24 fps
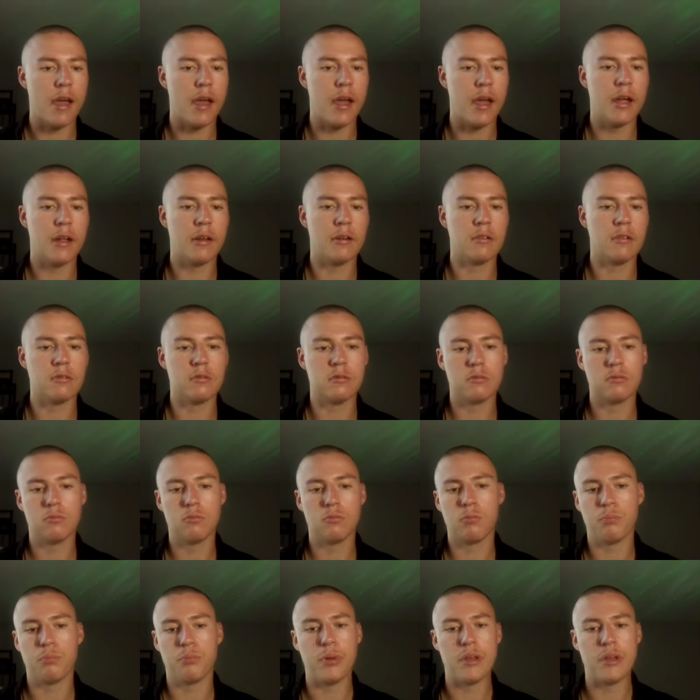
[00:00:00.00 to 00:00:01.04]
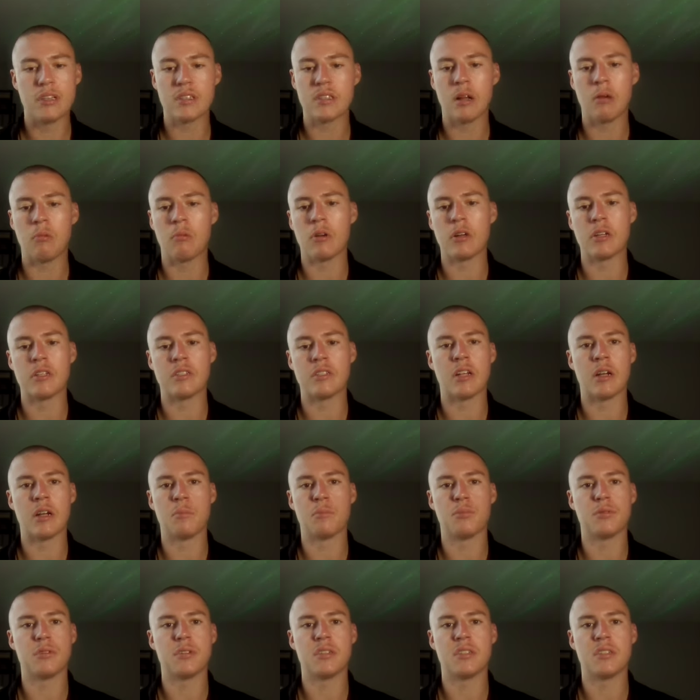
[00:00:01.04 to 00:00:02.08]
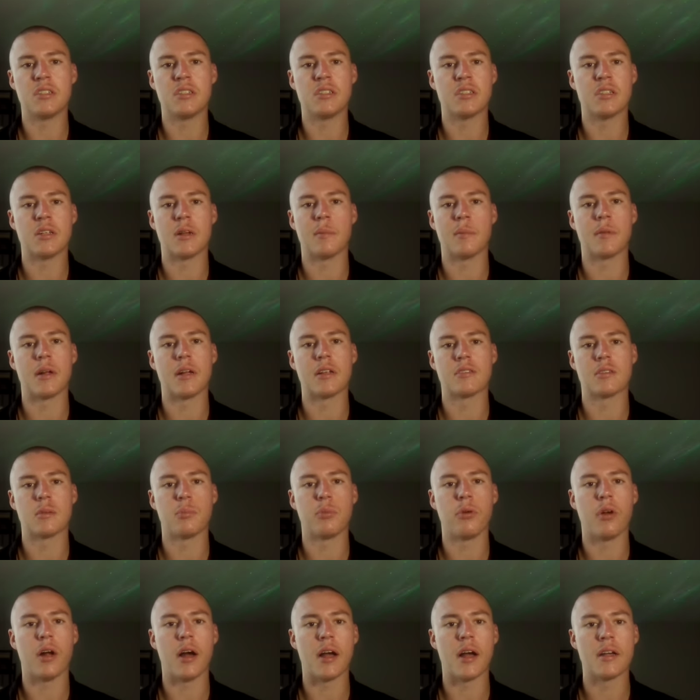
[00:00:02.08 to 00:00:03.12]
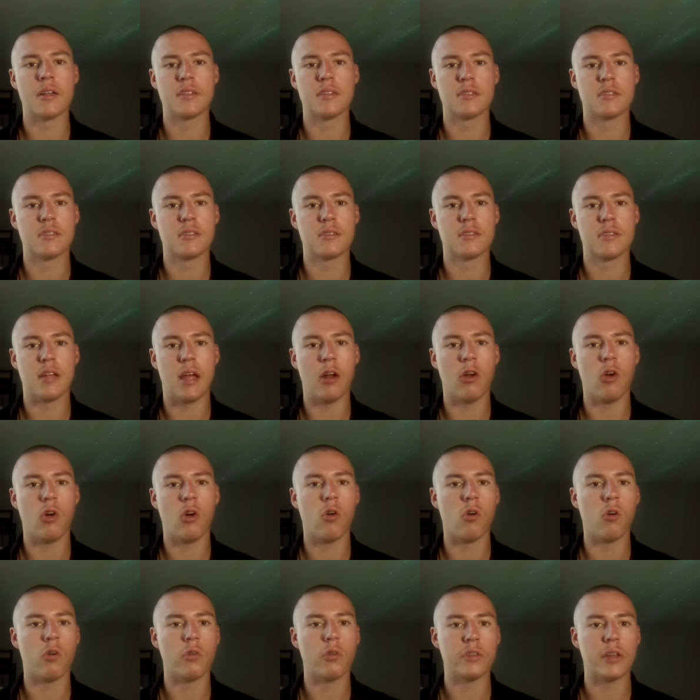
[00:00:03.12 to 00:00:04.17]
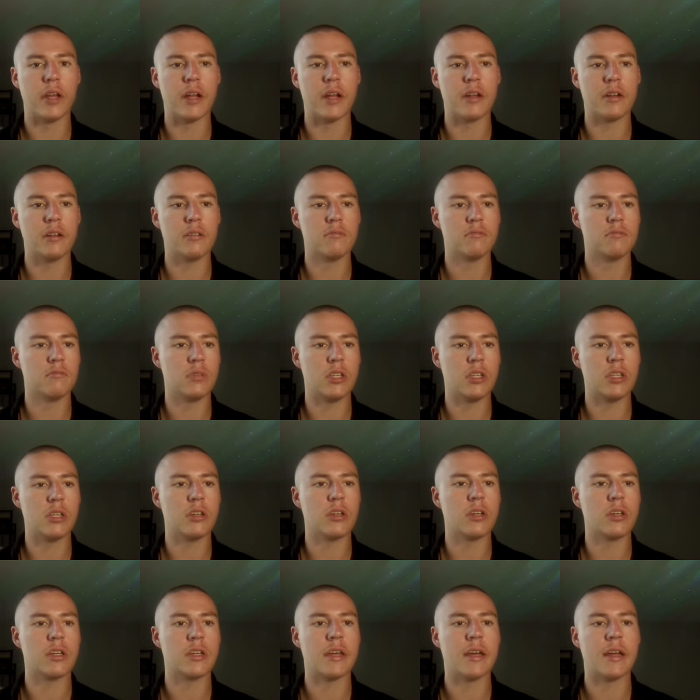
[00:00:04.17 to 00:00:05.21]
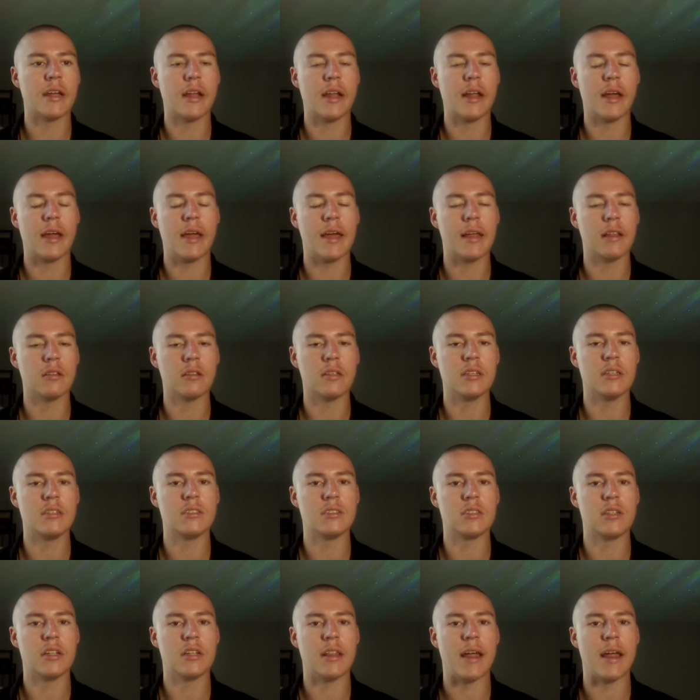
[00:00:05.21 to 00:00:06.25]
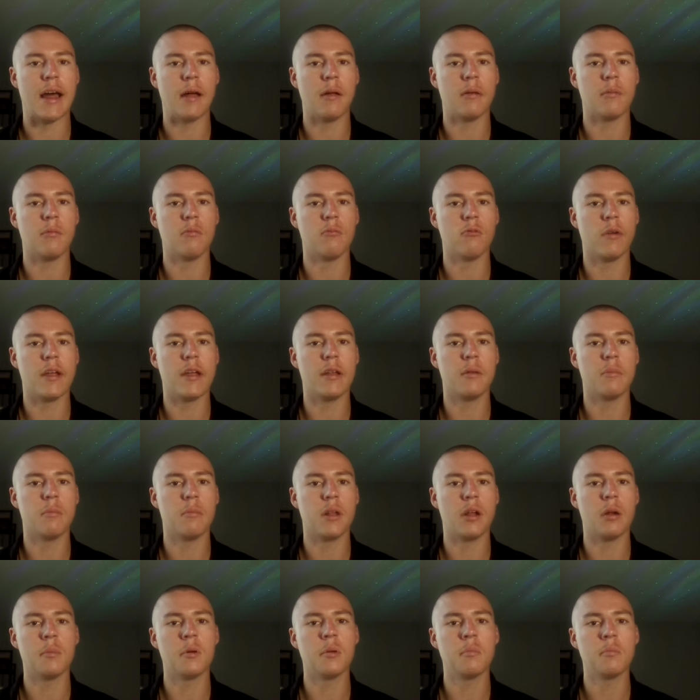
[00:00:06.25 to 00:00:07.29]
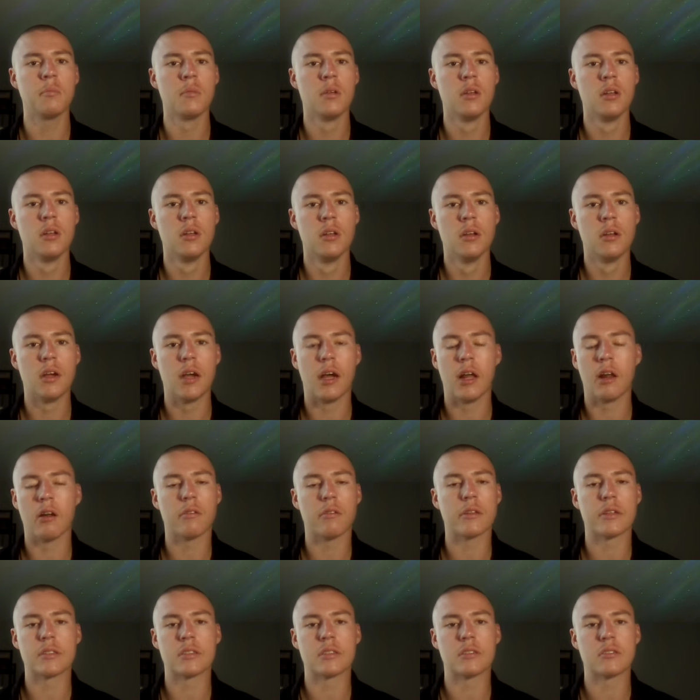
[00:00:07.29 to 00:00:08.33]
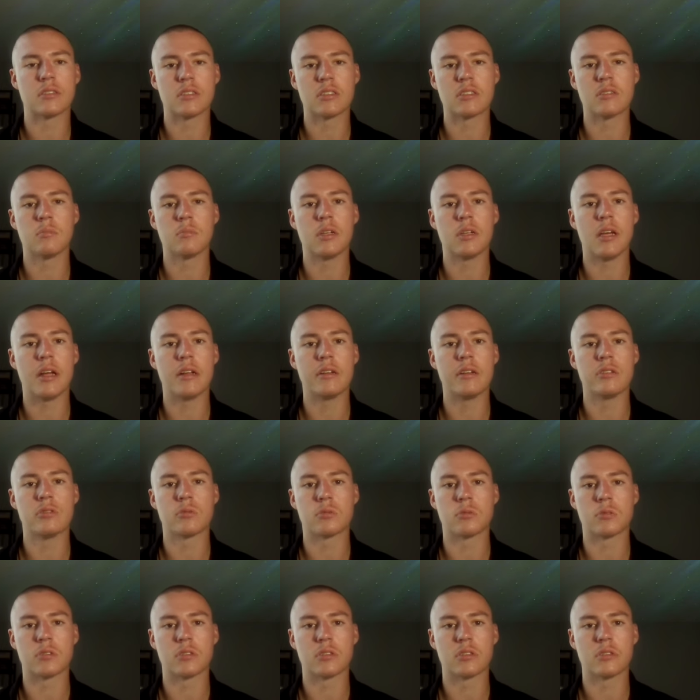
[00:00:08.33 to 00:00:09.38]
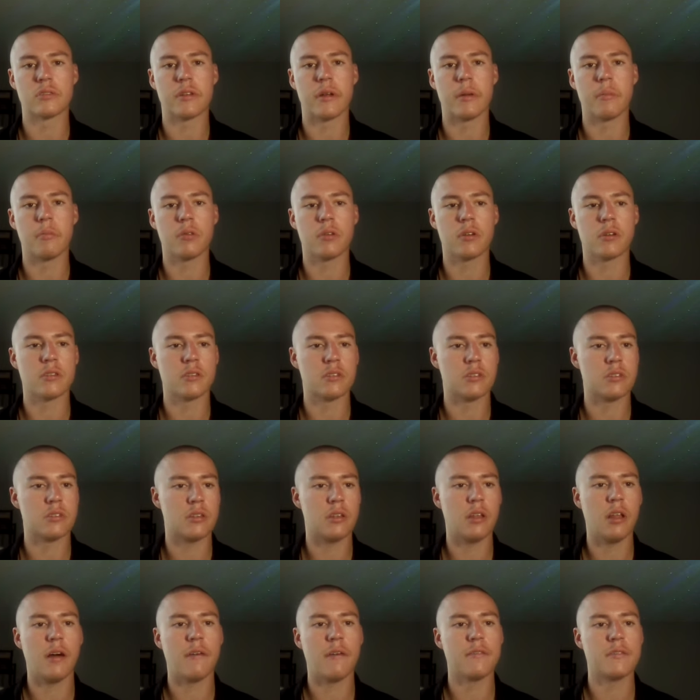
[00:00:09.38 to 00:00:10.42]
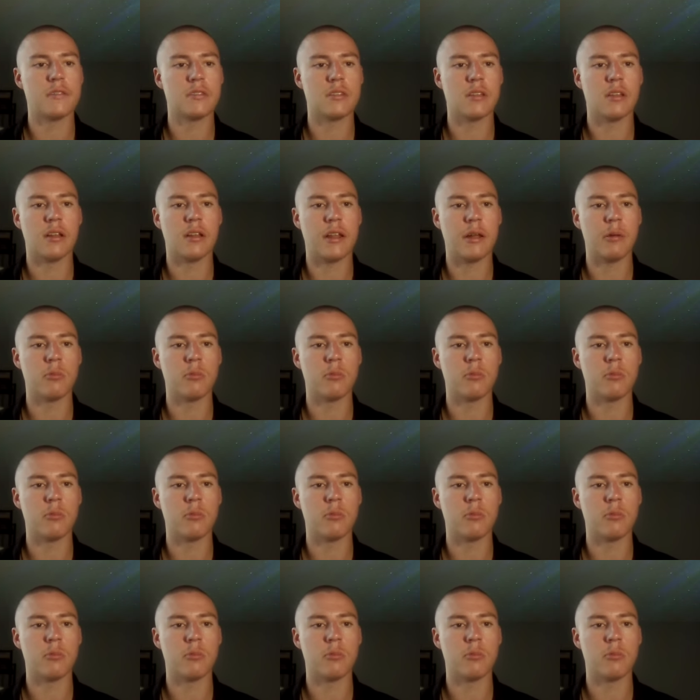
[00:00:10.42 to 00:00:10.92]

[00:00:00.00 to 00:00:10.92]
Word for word: And based on what he's done in preseason, I'm not surprised at all that he could get at least to that rate minimum. I don't think there's going to be any sort of slump because obviously the